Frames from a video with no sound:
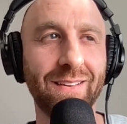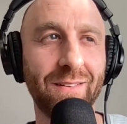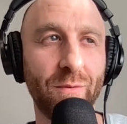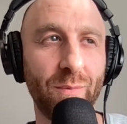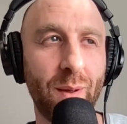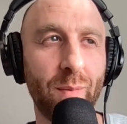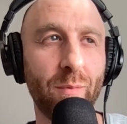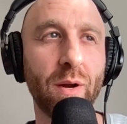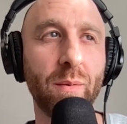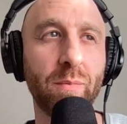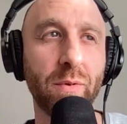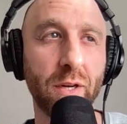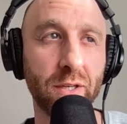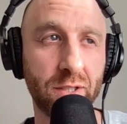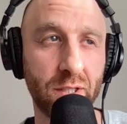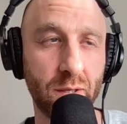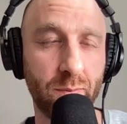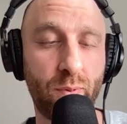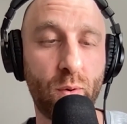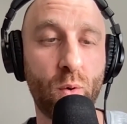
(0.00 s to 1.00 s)
remember, I'm going to
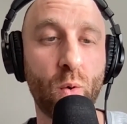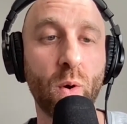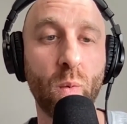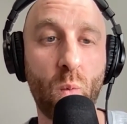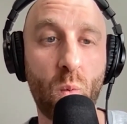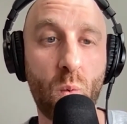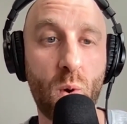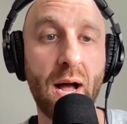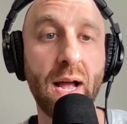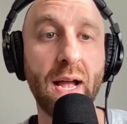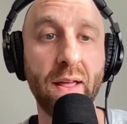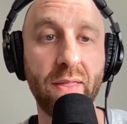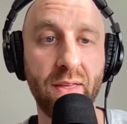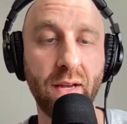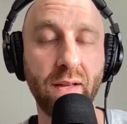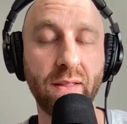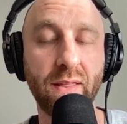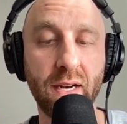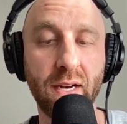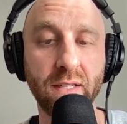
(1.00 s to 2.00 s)
support why I
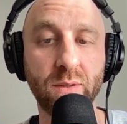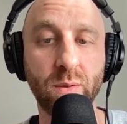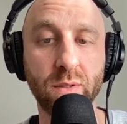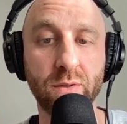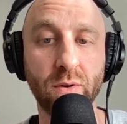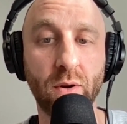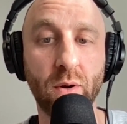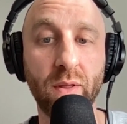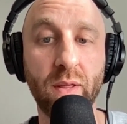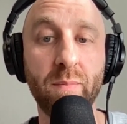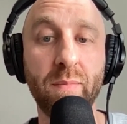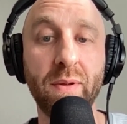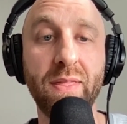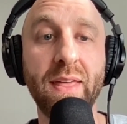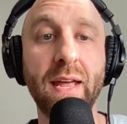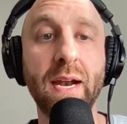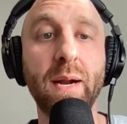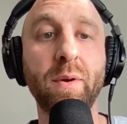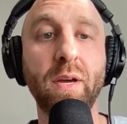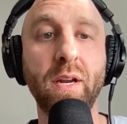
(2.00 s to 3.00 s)
think that is what's wrong with him,
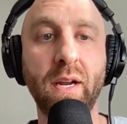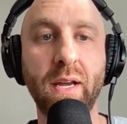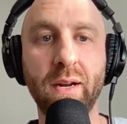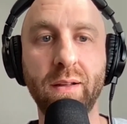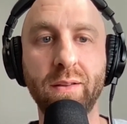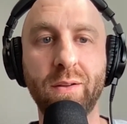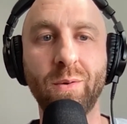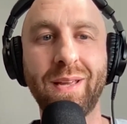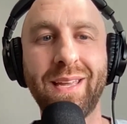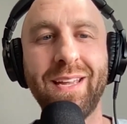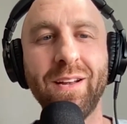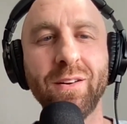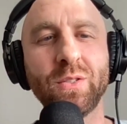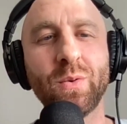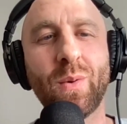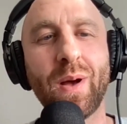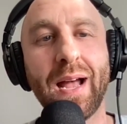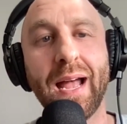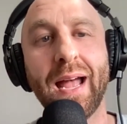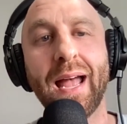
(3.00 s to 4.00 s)
but then I'm going to get into,
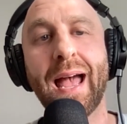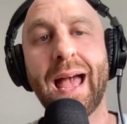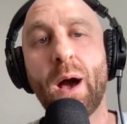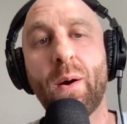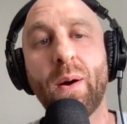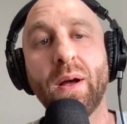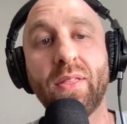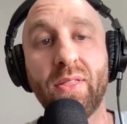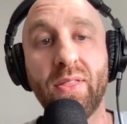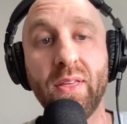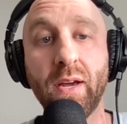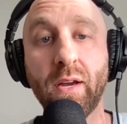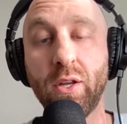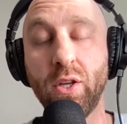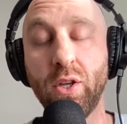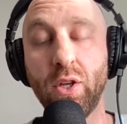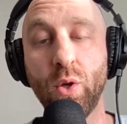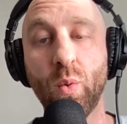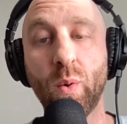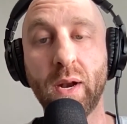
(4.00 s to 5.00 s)
here's how I
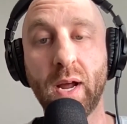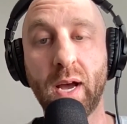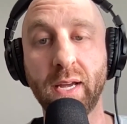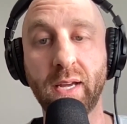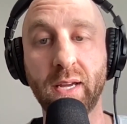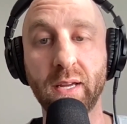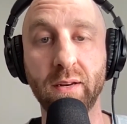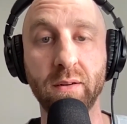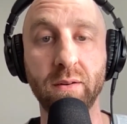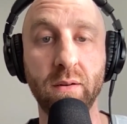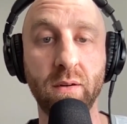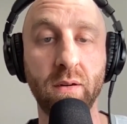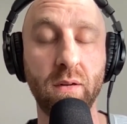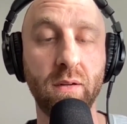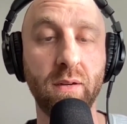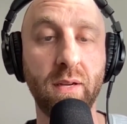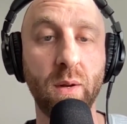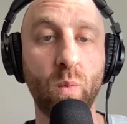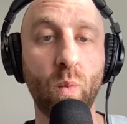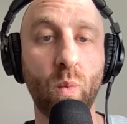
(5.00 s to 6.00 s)
think you and I can
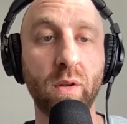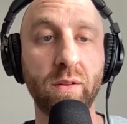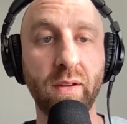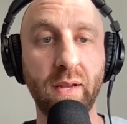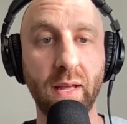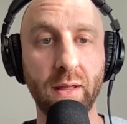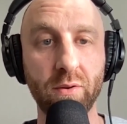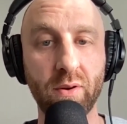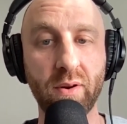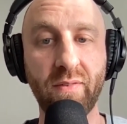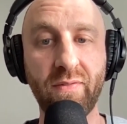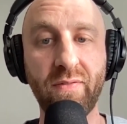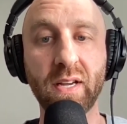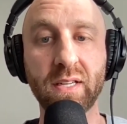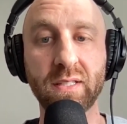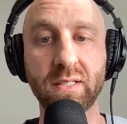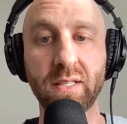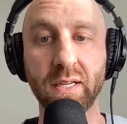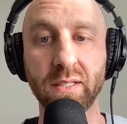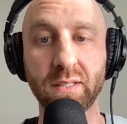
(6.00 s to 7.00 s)
work together to
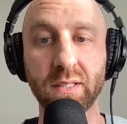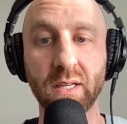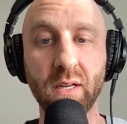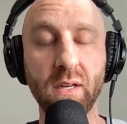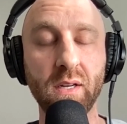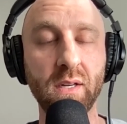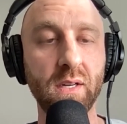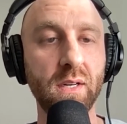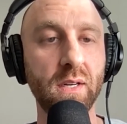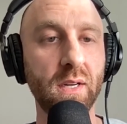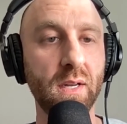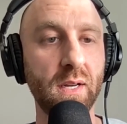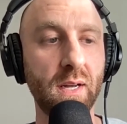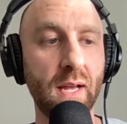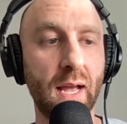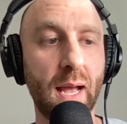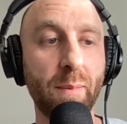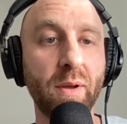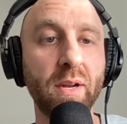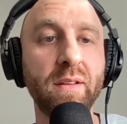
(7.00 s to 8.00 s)
fix this.
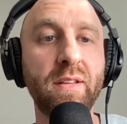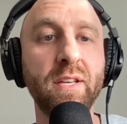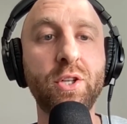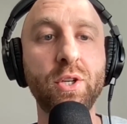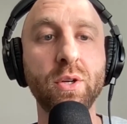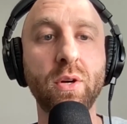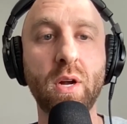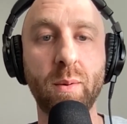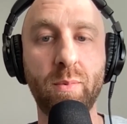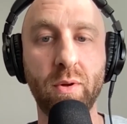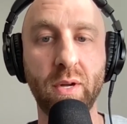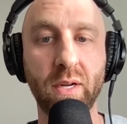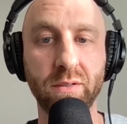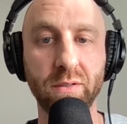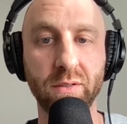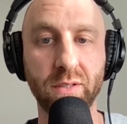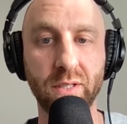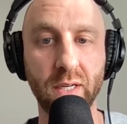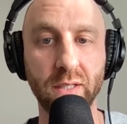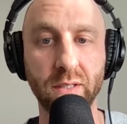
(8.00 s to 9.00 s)
I'm going to teach you a couple
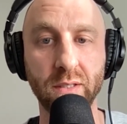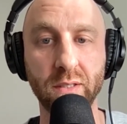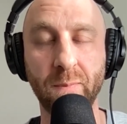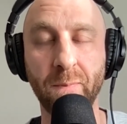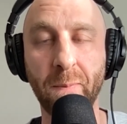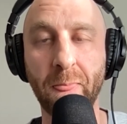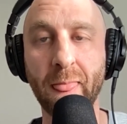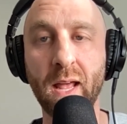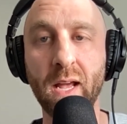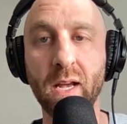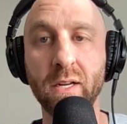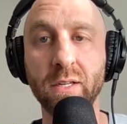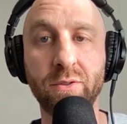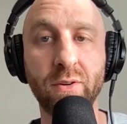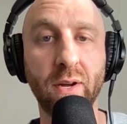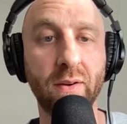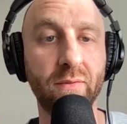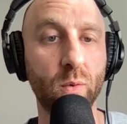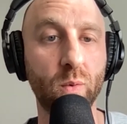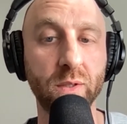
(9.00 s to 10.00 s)
exercises.
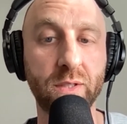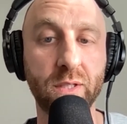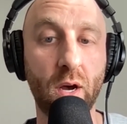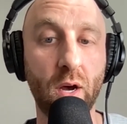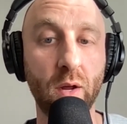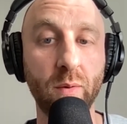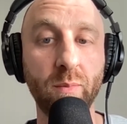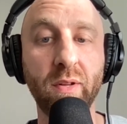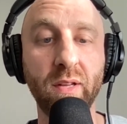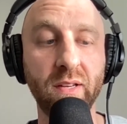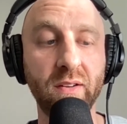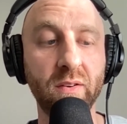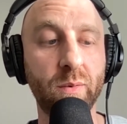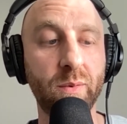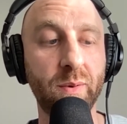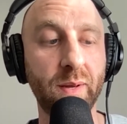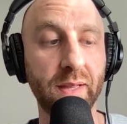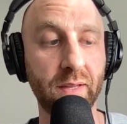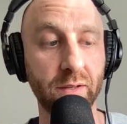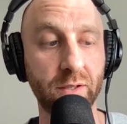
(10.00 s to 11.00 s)
Trevor, what's
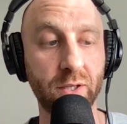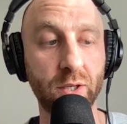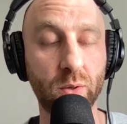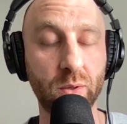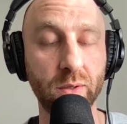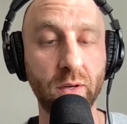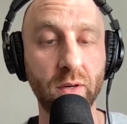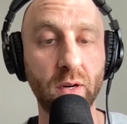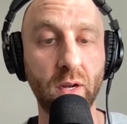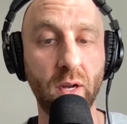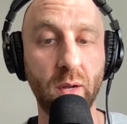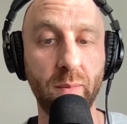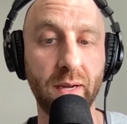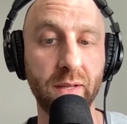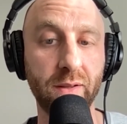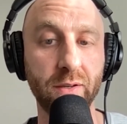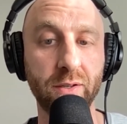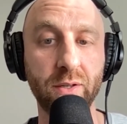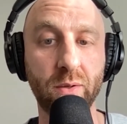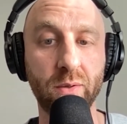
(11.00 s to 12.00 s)
unbelievable about the
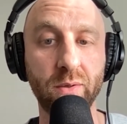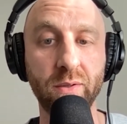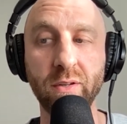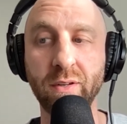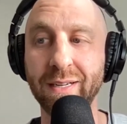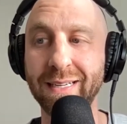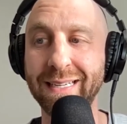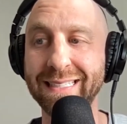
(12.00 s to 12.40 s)
shoulder